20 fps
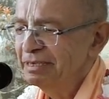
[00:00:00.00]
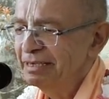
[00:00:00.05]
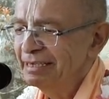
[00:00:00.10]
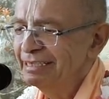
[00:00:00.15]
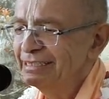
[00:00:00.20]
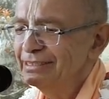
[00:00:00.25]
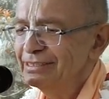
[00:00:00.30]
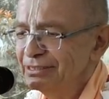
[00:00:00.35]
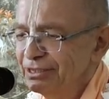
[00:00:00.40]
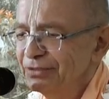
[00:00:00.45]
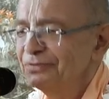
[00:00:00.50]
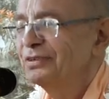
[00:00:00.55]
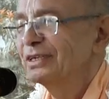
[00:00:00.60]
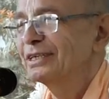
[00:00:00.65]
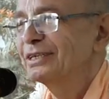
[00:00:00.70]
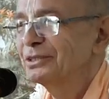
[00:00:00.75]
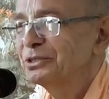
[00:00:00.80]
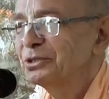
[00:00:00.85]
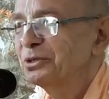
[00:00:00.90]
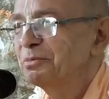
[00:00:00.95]
it's
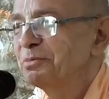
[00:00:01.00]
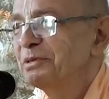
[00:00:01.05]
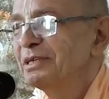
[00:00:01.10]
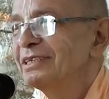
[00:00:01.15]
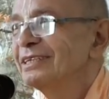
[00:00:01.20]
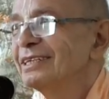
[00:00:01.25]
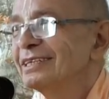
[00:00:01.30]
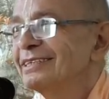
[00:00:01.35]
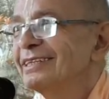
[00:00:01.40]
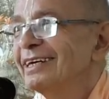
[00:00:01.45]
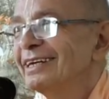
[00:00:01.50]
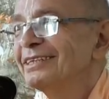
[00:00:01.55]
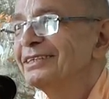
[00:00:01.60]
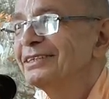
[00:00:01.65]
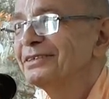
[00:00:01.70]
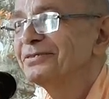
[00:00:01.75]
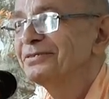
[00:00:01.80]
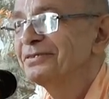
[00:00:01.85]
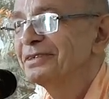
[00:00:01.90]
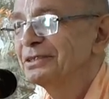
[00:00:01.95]
difficult to be
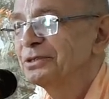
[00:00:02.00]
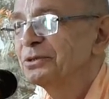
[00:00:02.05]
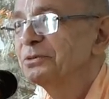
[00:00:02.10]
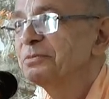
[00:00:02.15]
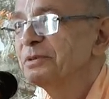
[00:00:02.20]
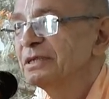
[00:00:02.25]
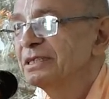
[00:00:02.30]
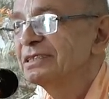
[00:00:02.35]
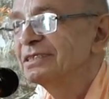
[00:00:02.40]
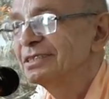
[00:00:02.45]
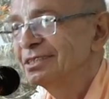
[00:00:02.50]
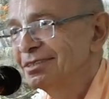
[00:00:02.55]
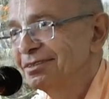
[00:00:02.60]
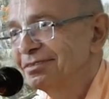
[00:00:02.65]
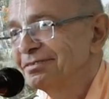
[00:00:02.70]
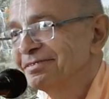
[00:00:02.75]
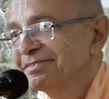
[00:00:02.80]
inattentive when you preach.